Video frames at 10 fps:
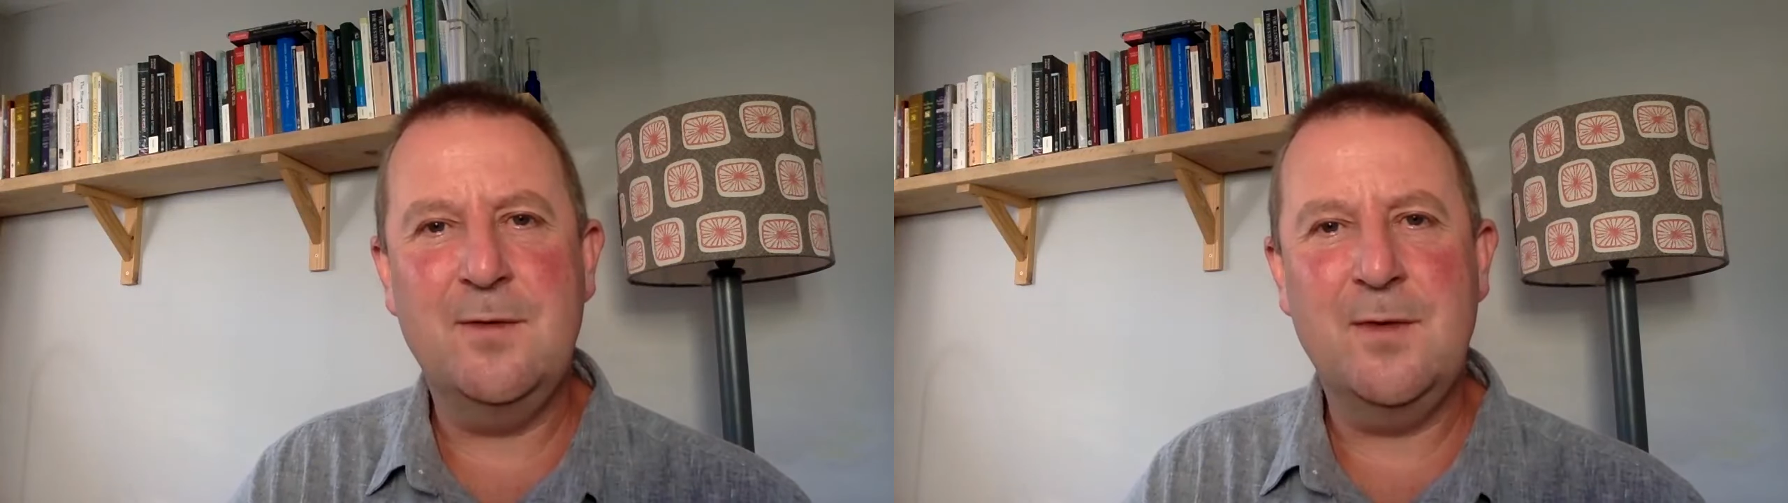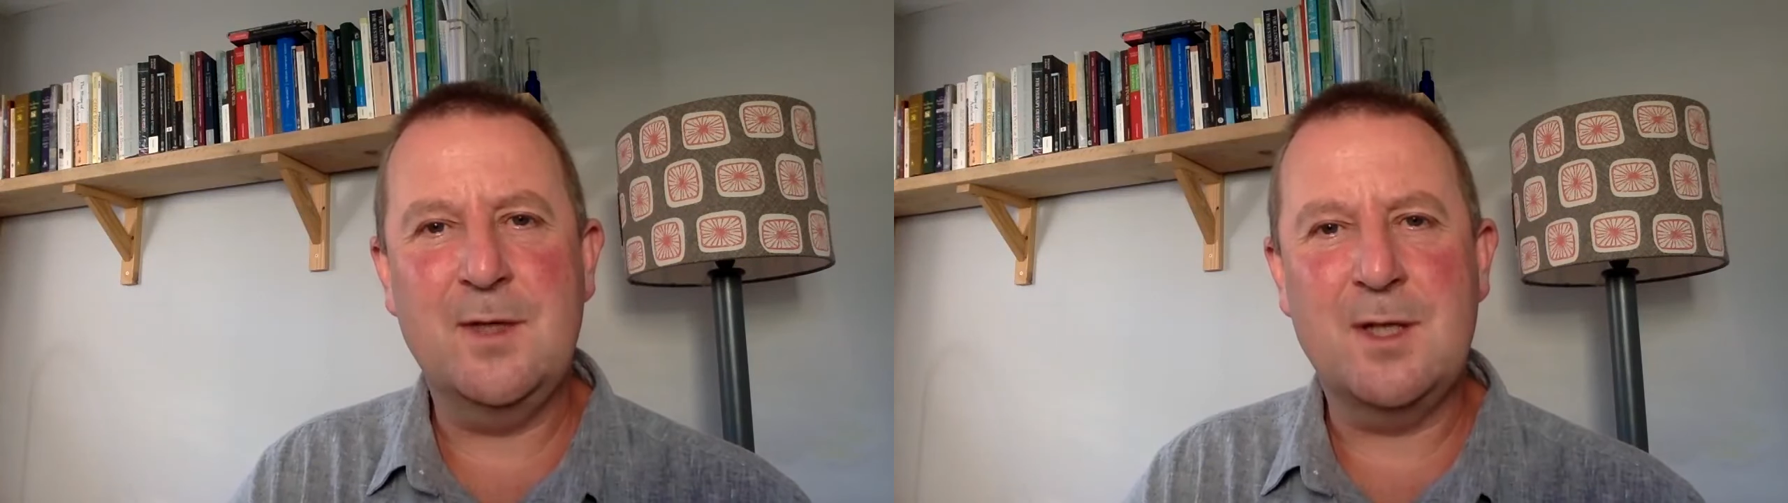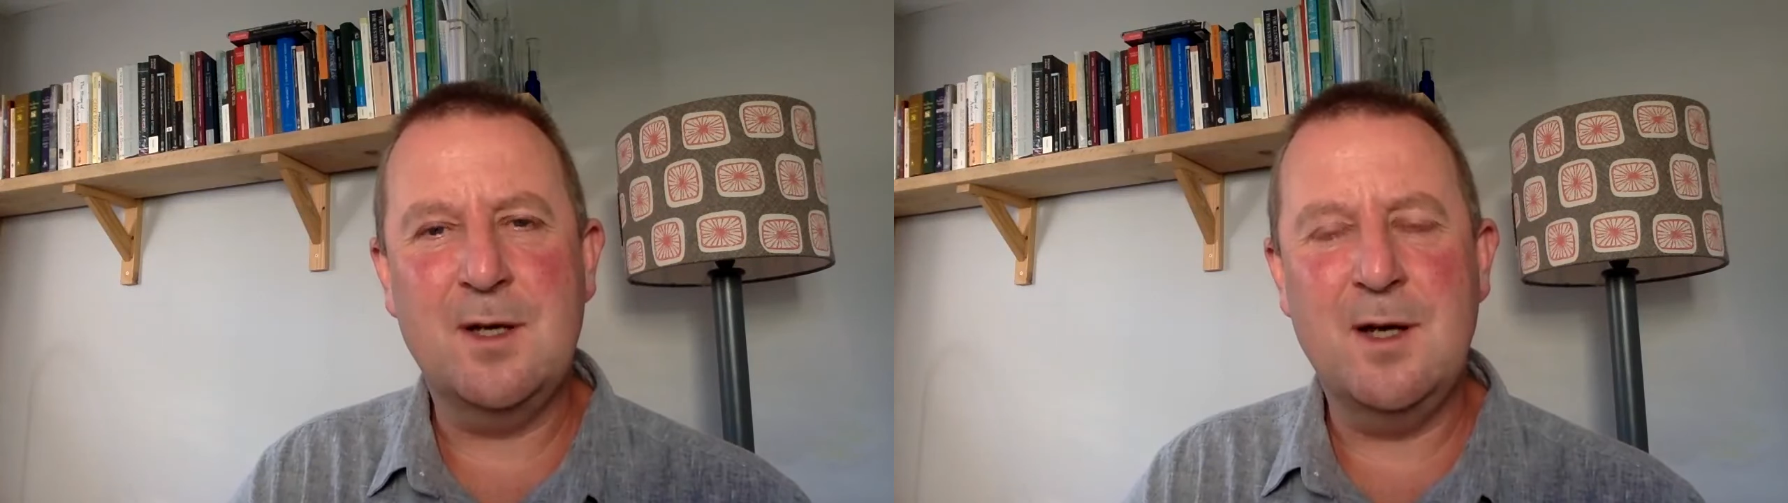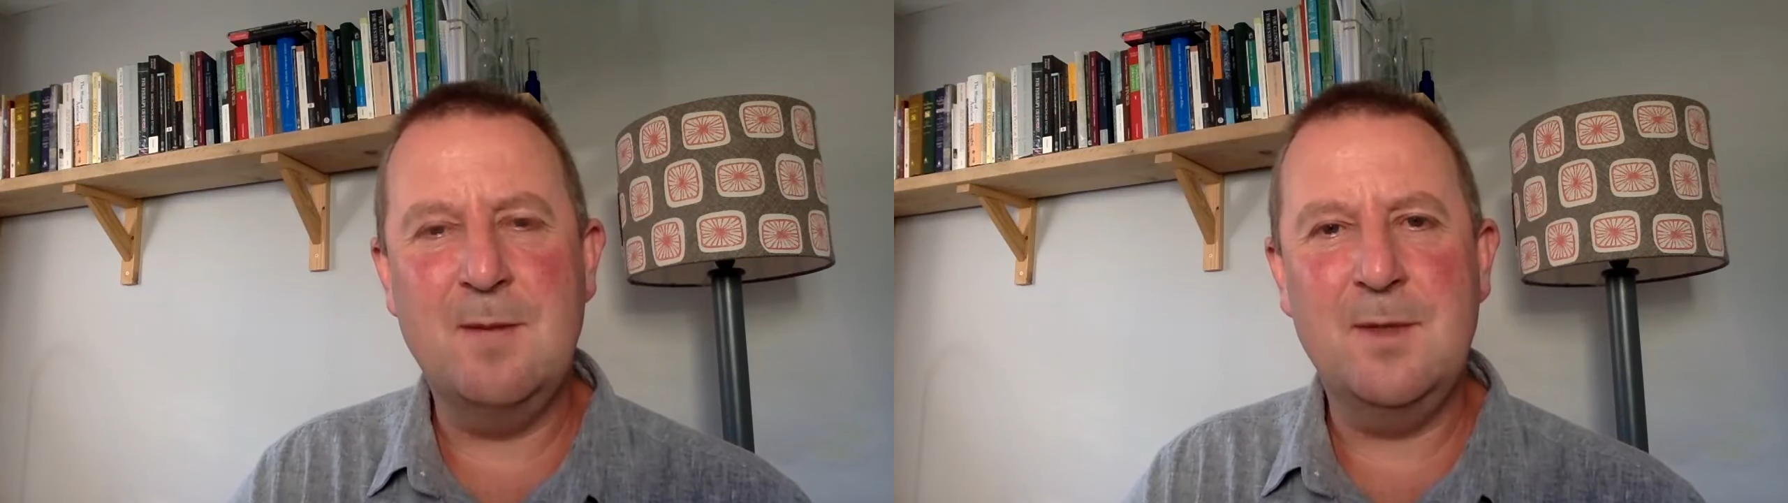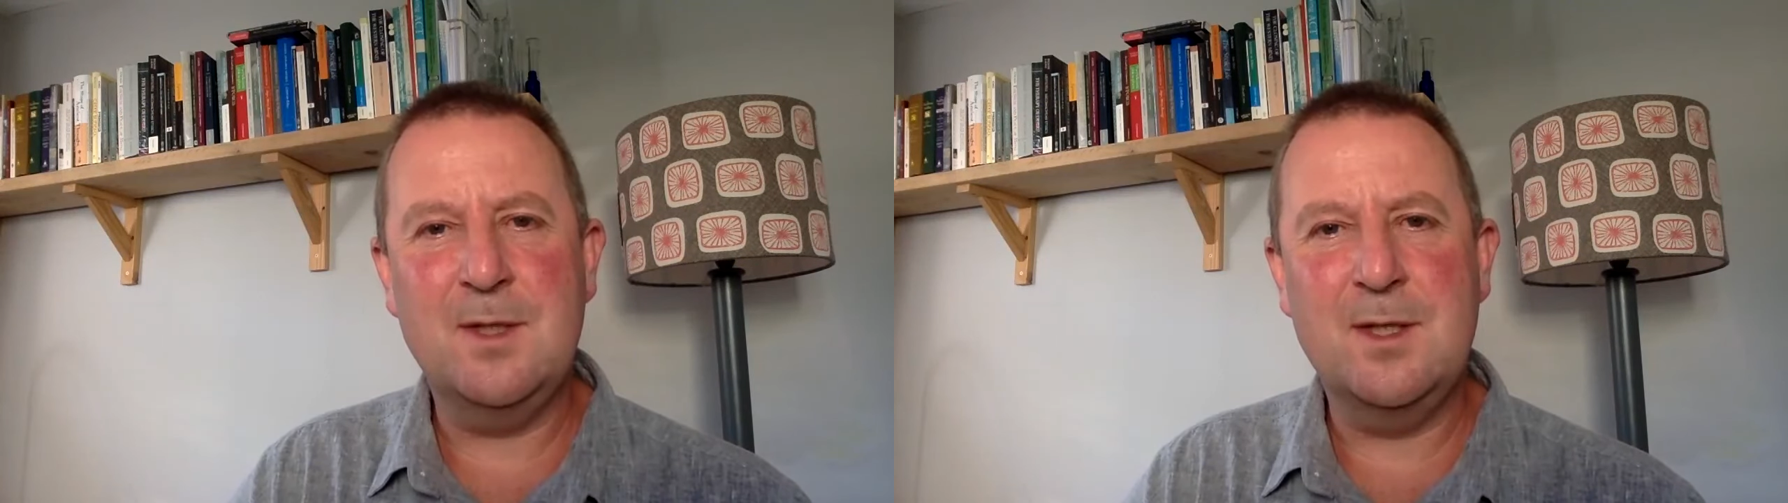the time
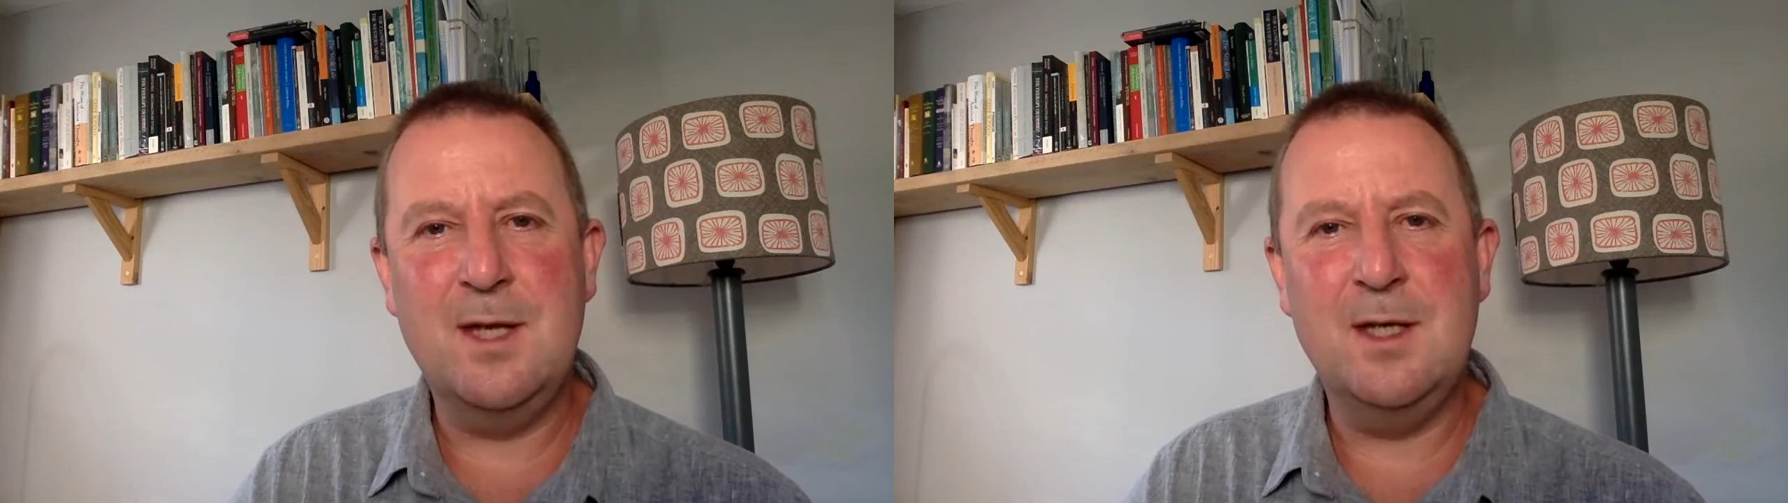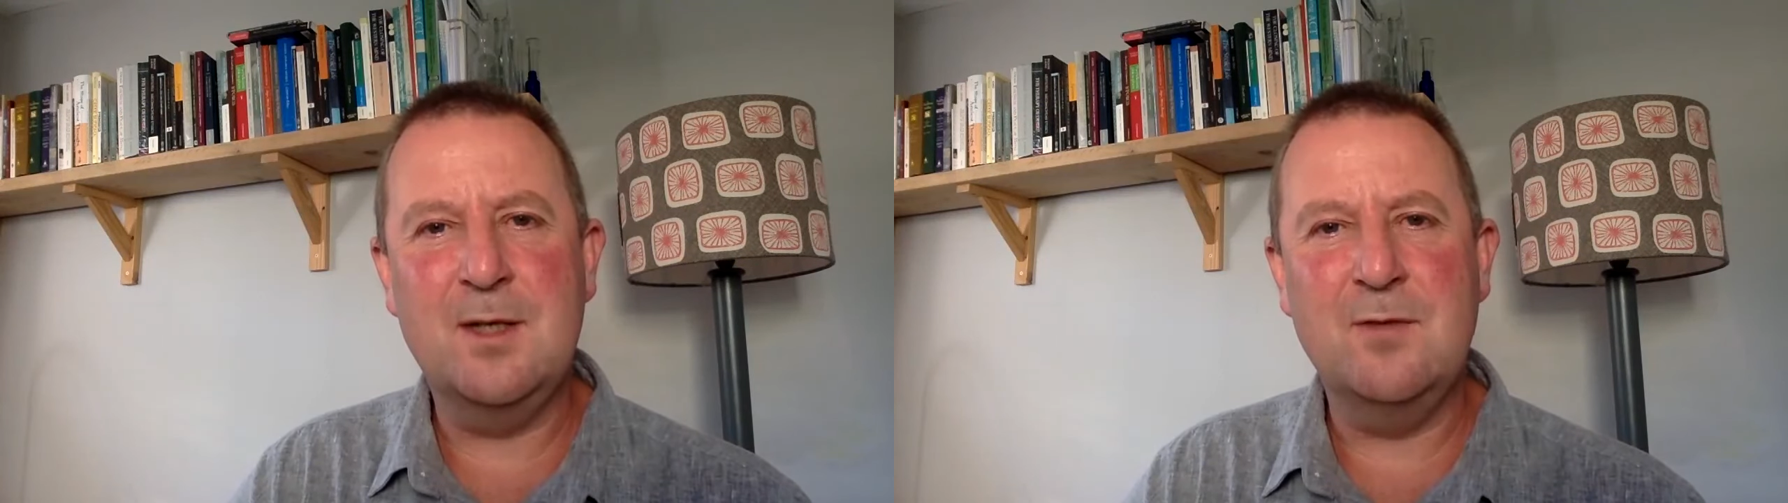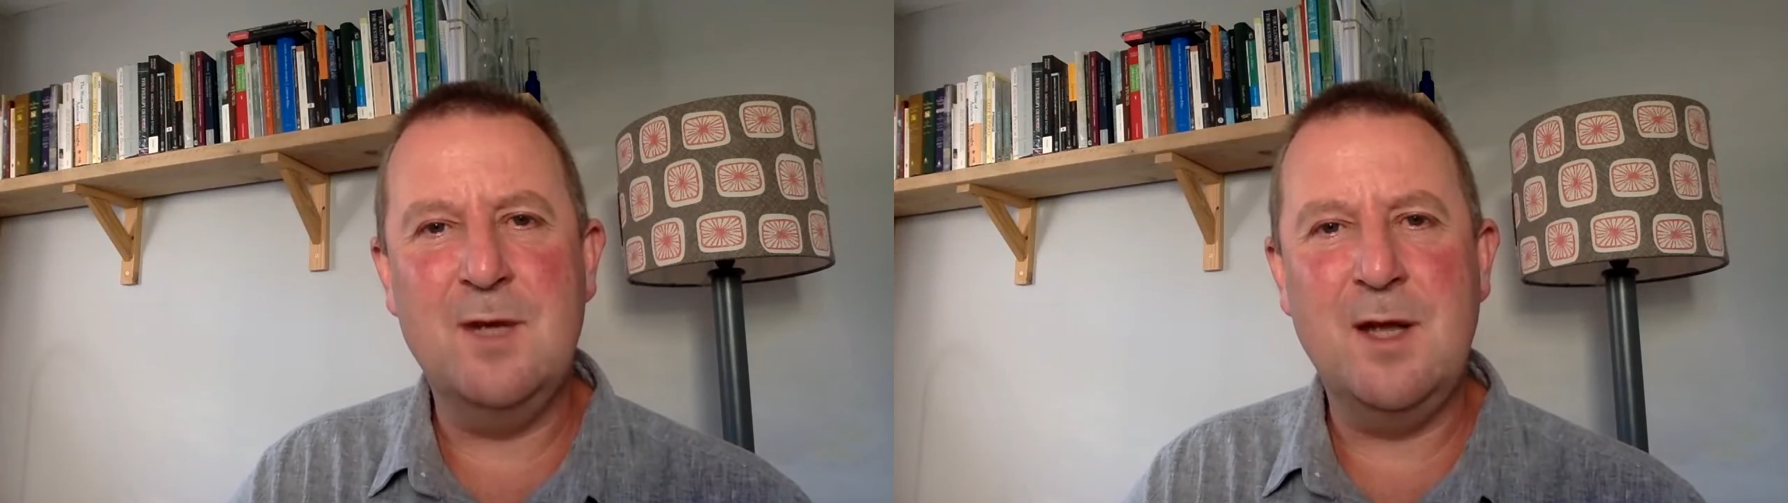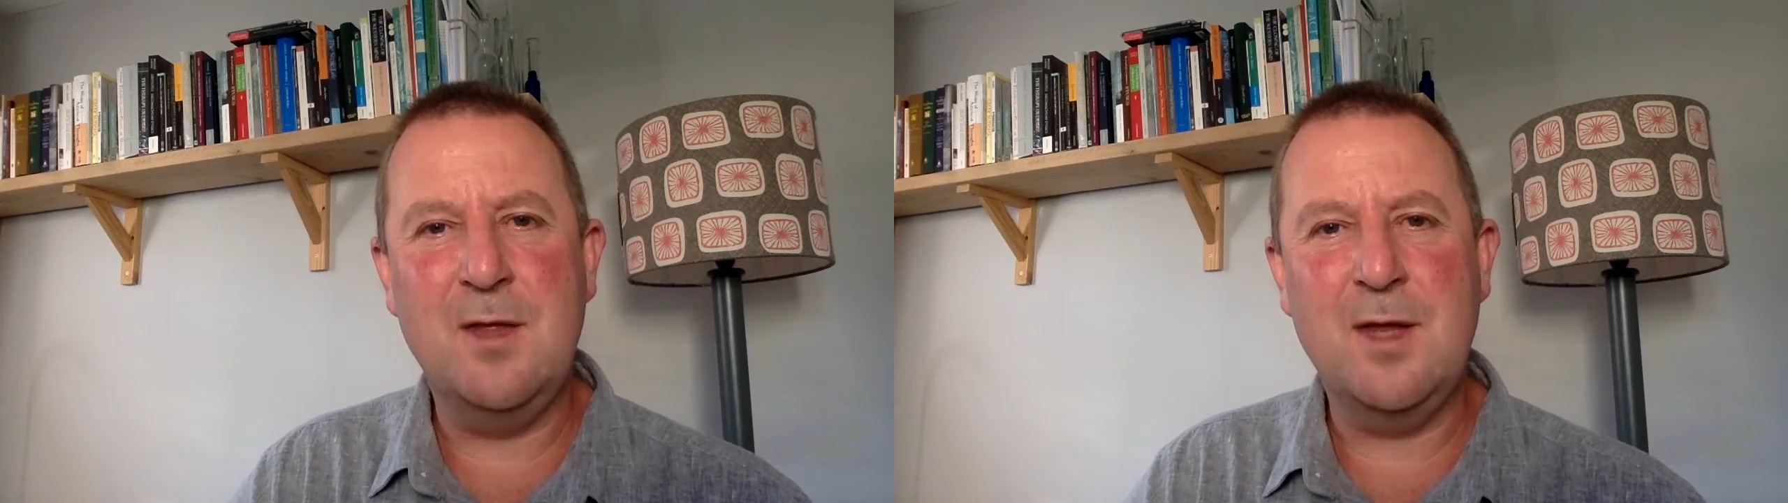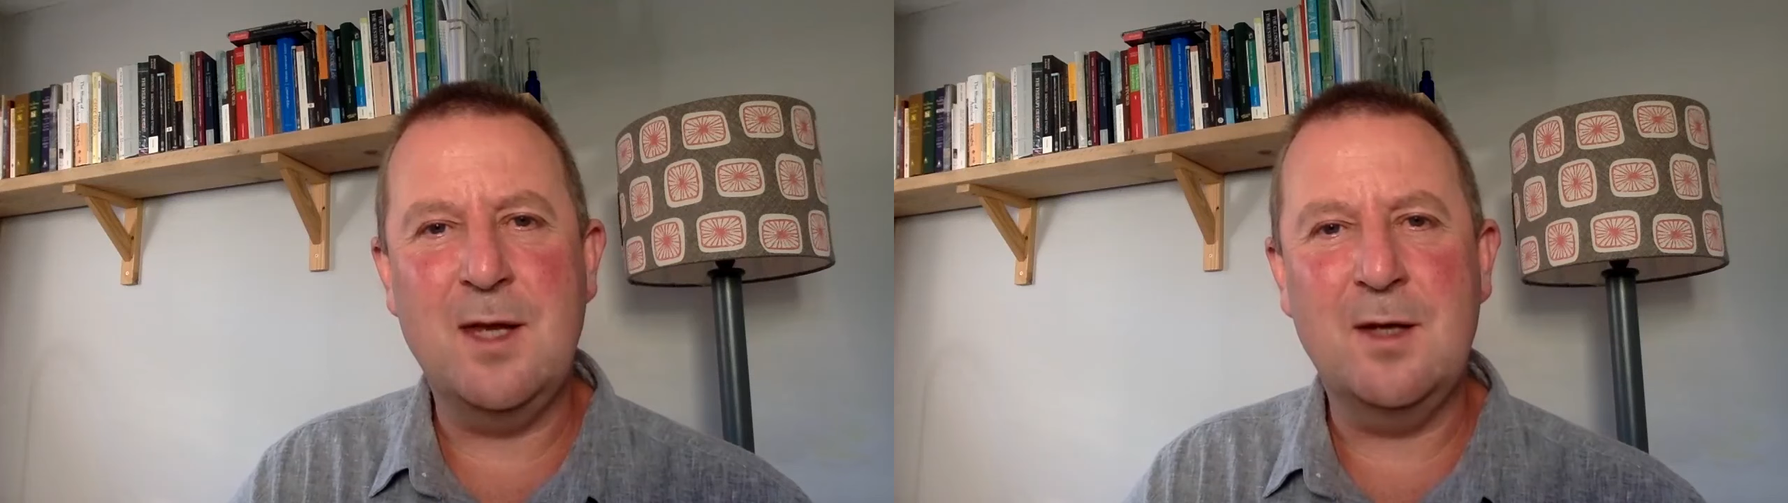that's needed to really
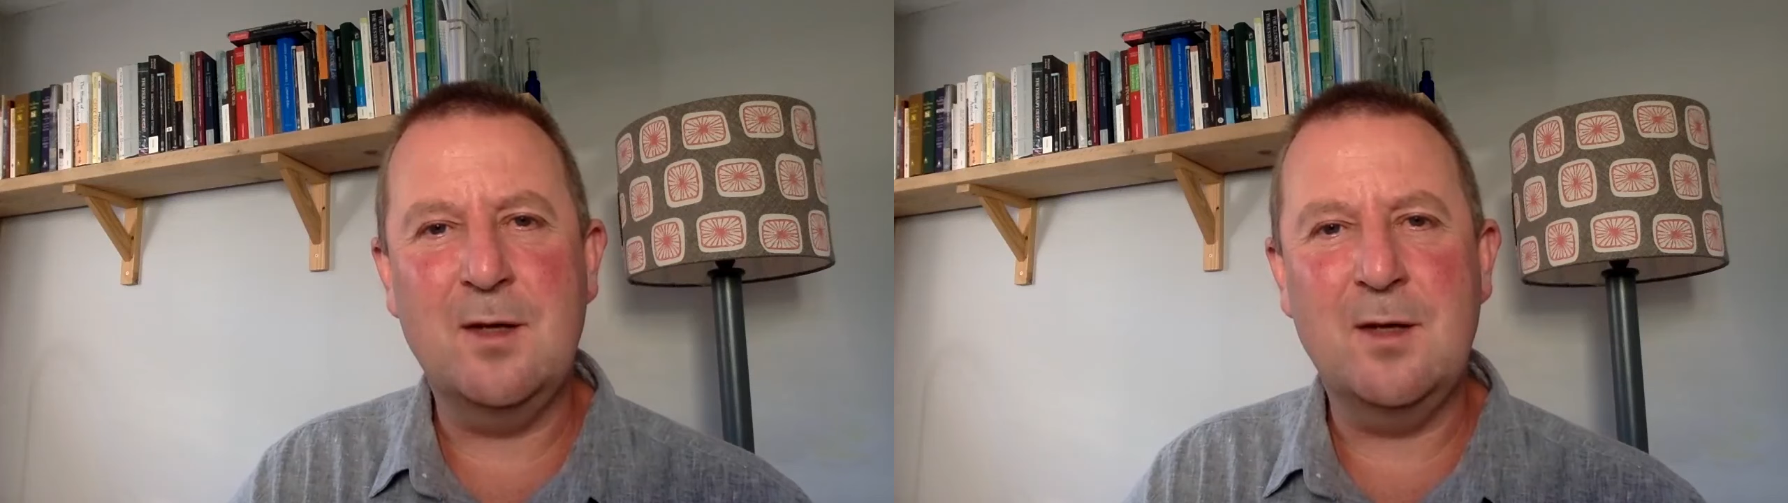think.